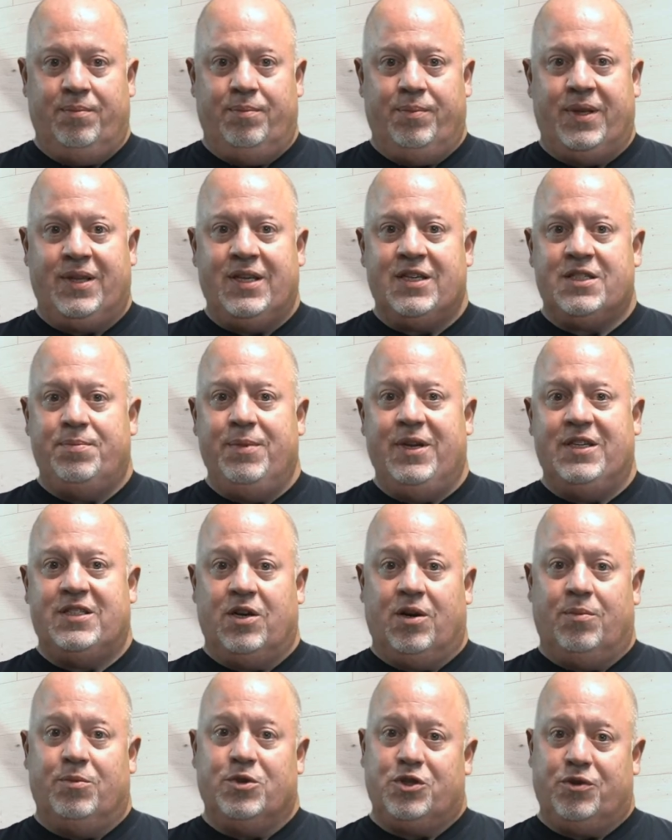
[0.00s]
But this means
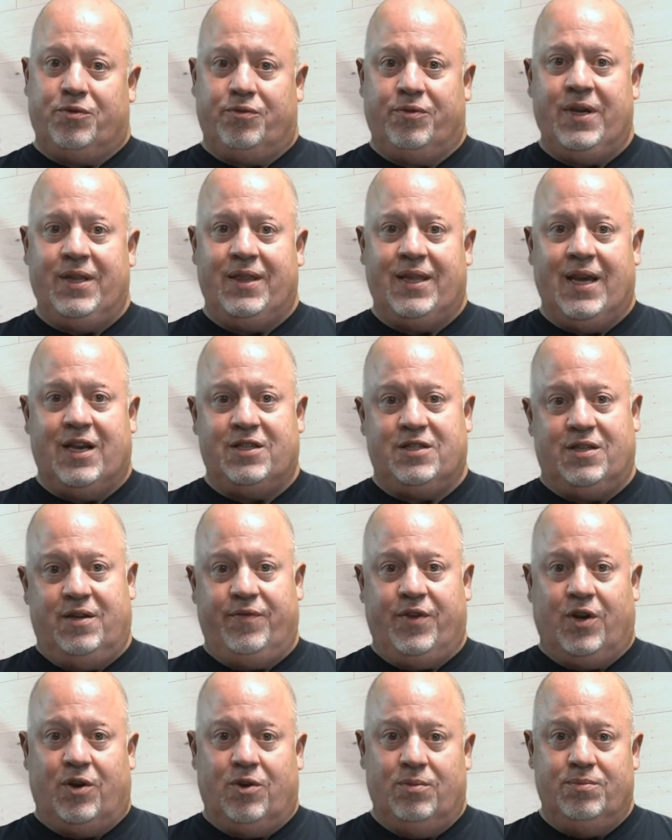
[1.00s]
that almost 3,000
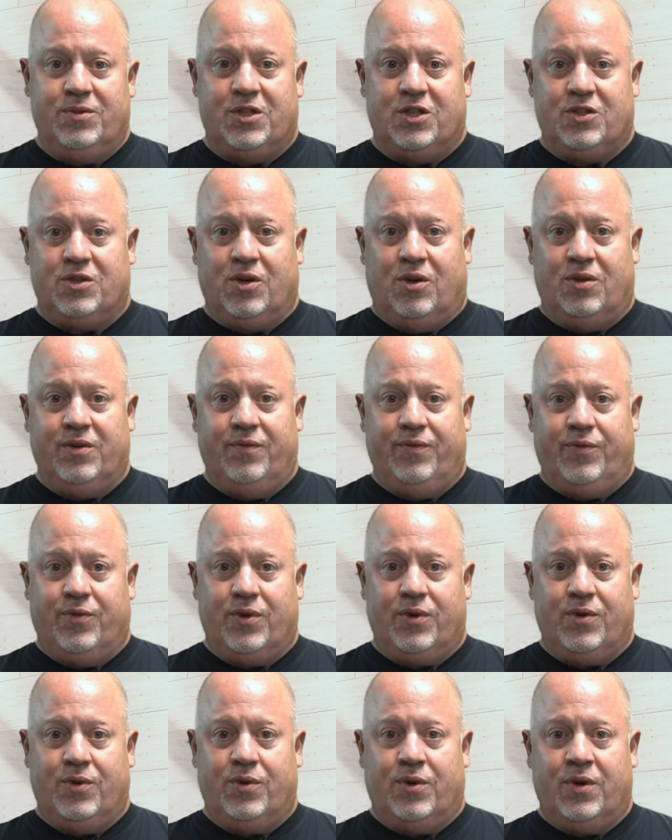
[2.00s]
of the homes that sold in
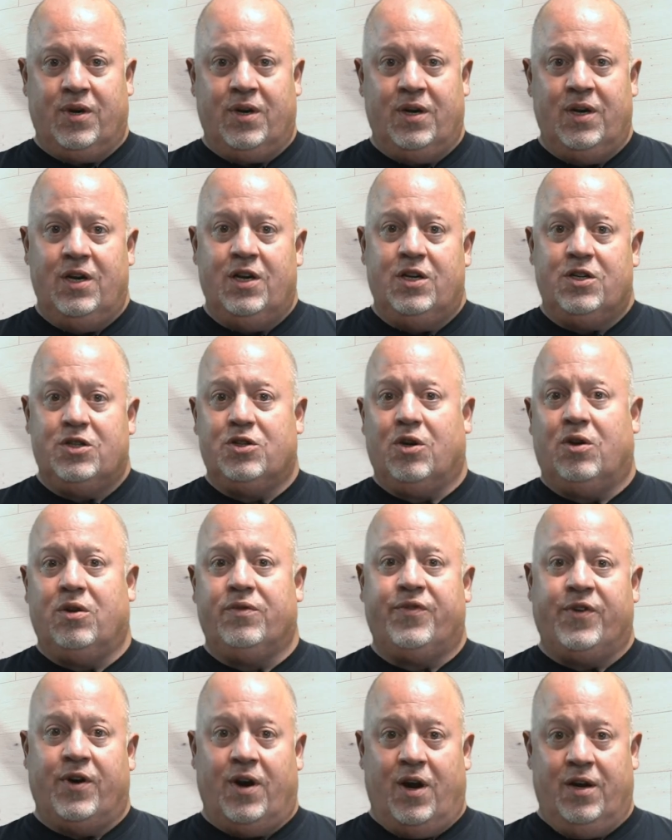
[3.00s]
fourth quarter
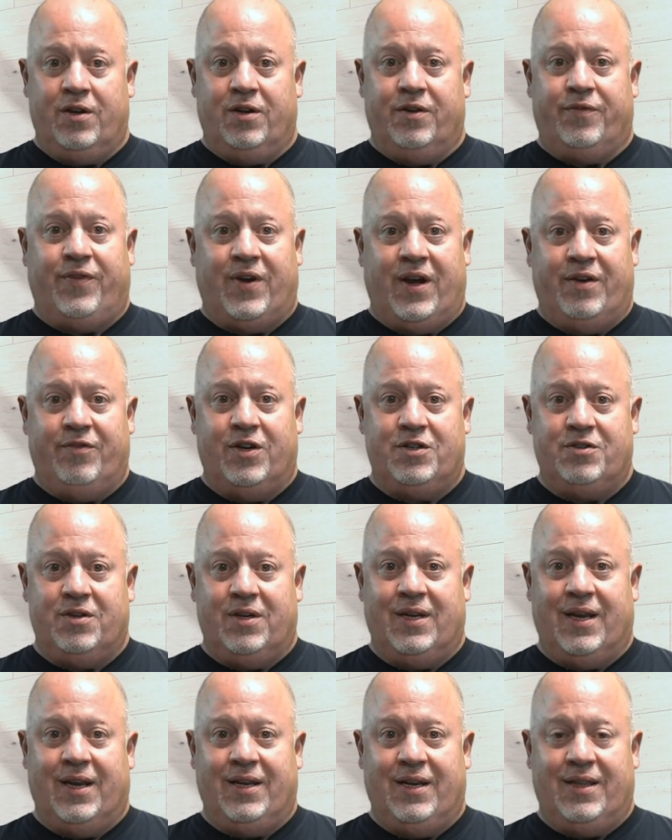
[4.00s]
sold for under
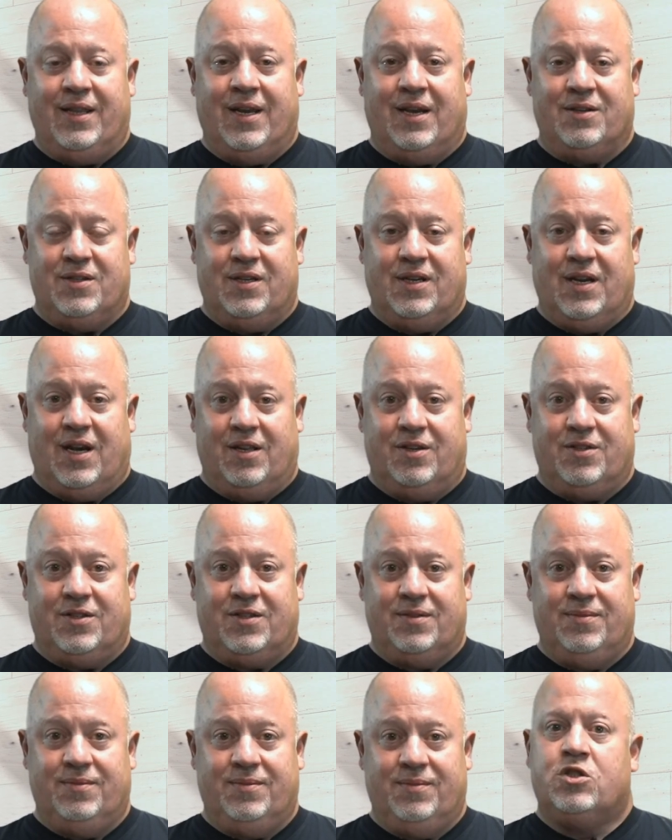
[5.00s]

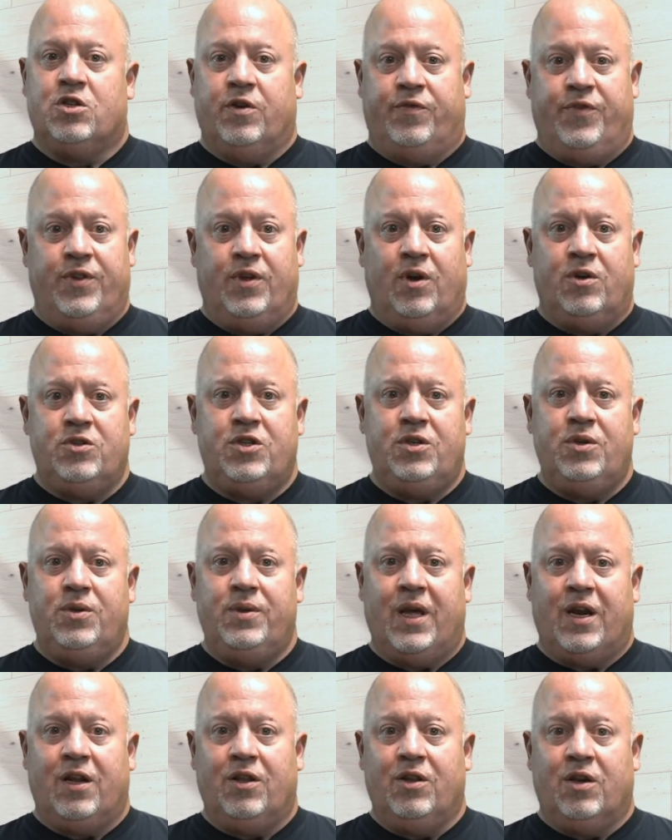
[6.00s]
$590,000. So for those of you
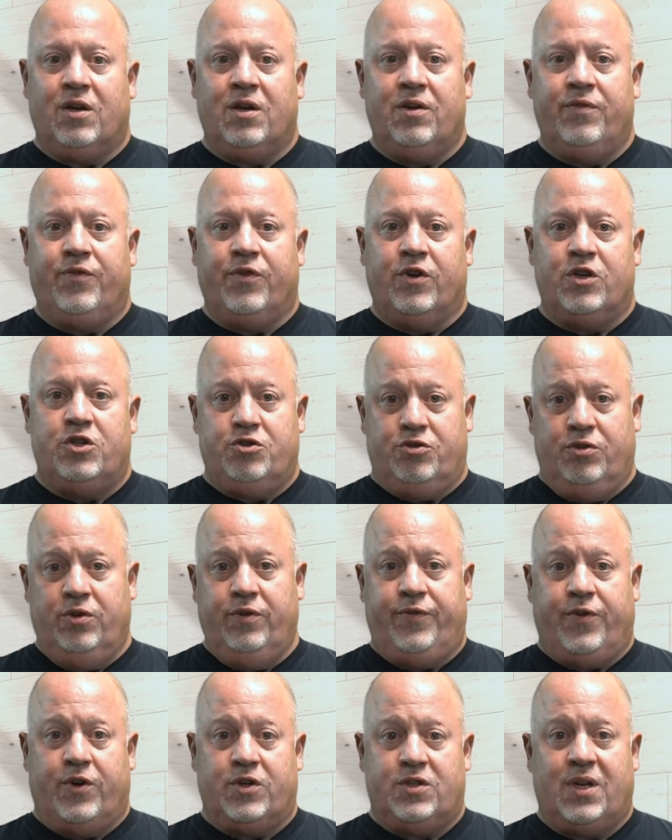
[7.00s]
that are looking for a true
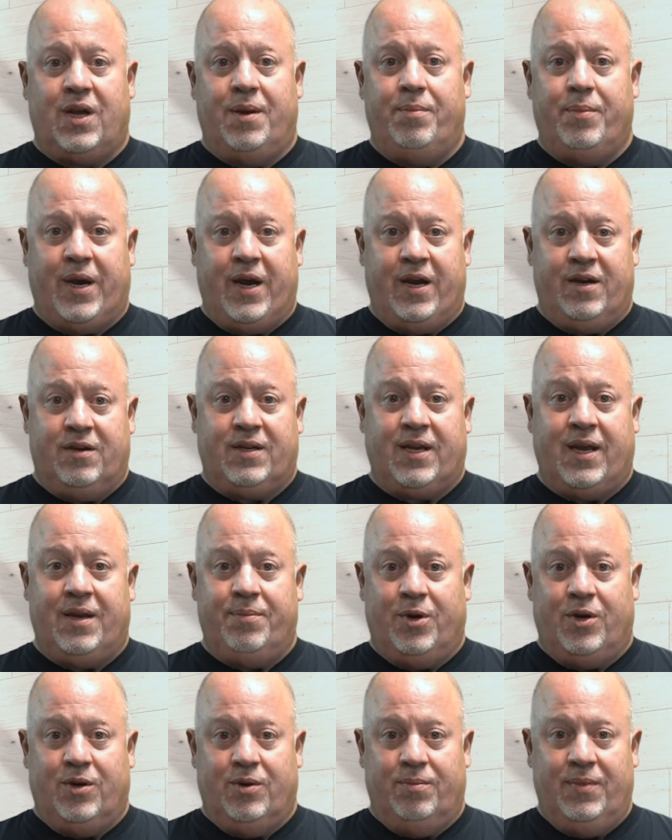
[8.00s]
first-time buyer
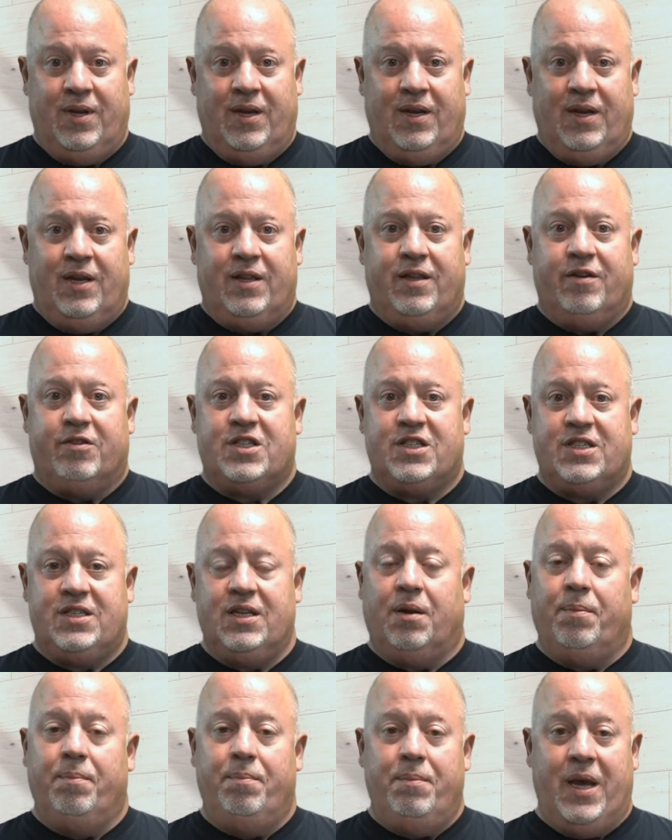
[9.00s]
type home, there are
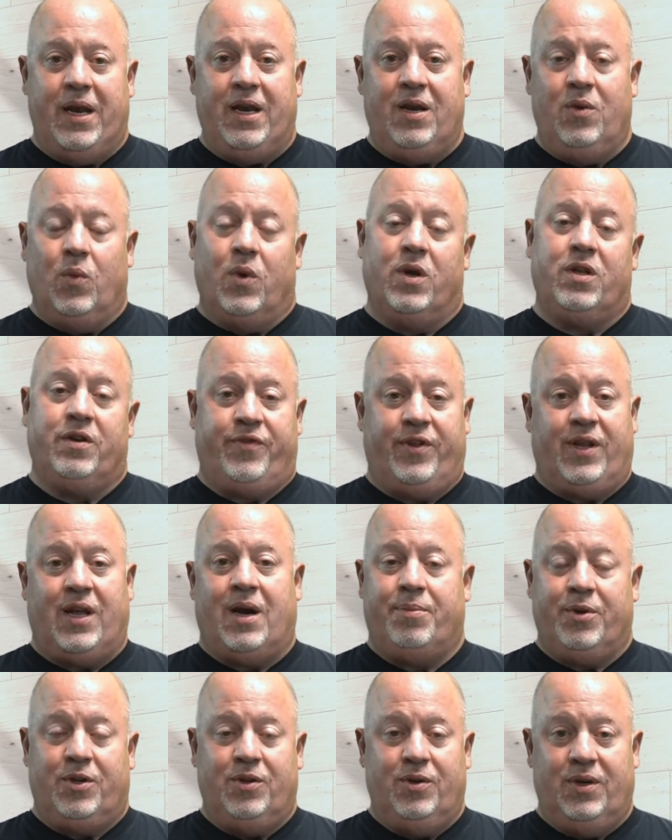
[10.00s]
still many wonderful
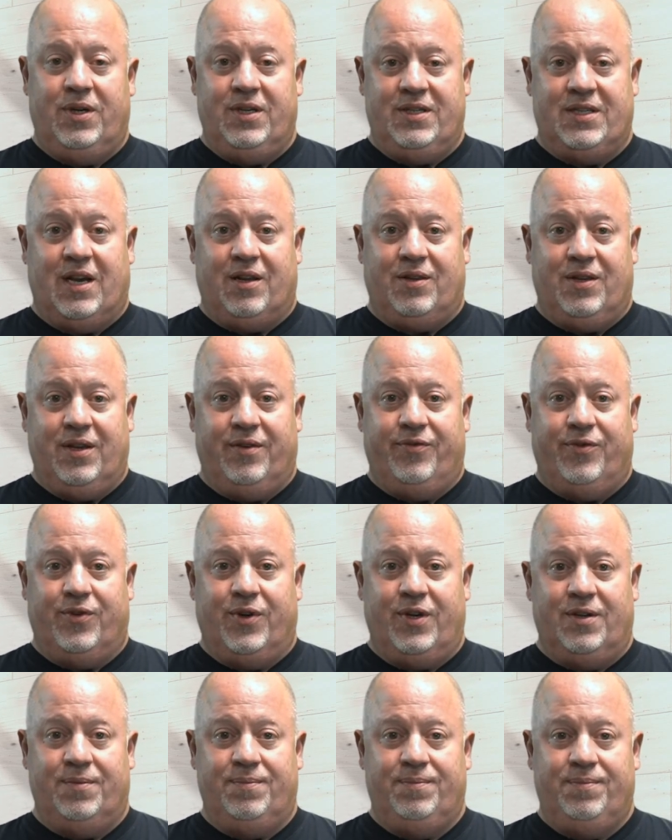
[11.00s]
opportunities out there for
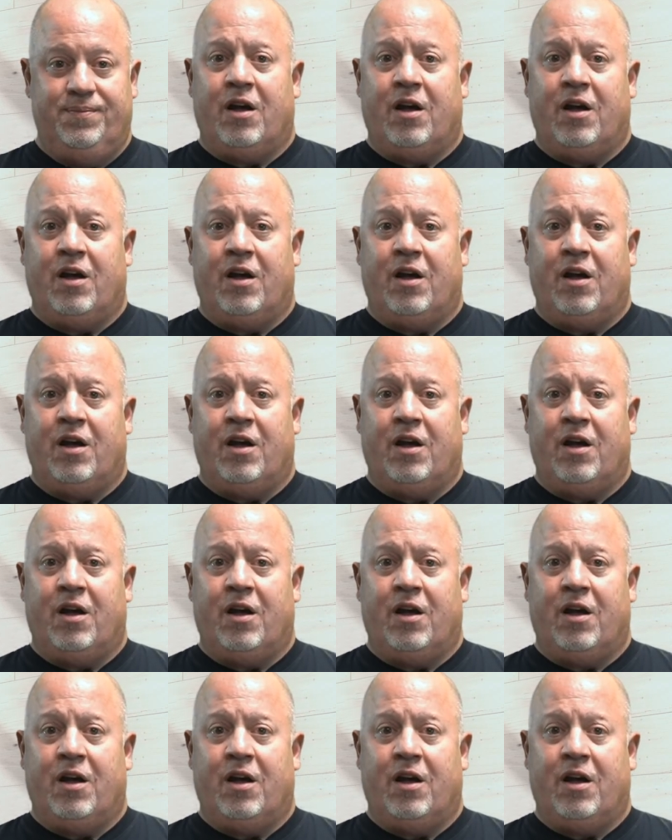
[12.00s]
you.